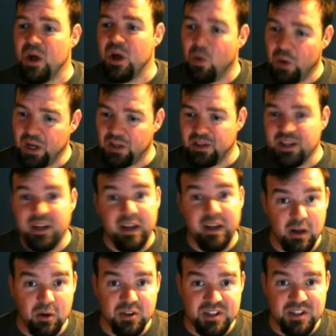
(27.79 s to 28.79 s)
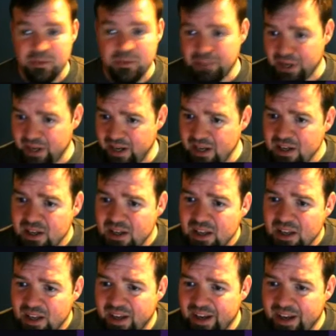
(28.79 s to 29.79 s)
Well, here it's our buddy,
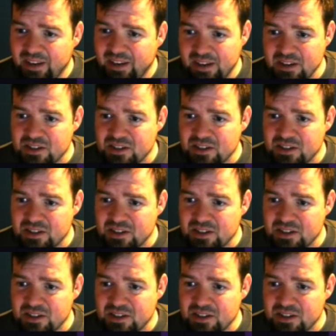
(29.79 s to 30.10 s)
and he's